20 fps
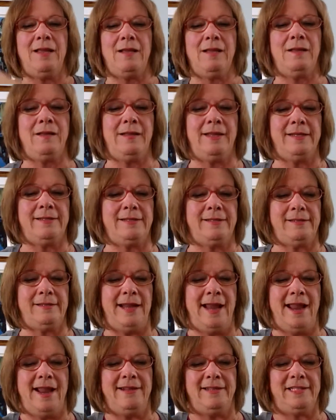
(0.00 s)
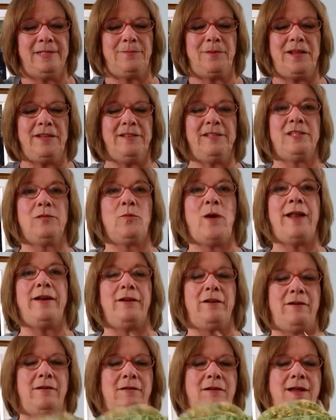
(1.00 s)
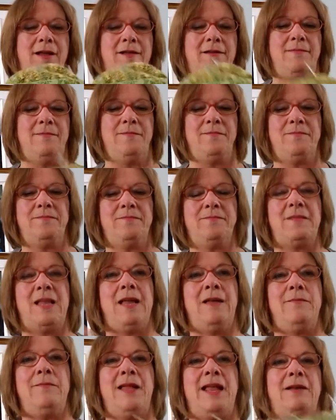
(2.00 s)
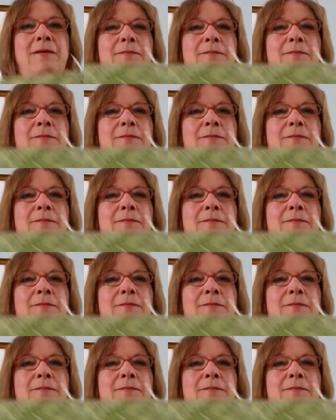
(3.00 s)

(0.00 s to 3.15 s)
this hand spun sweater. I made a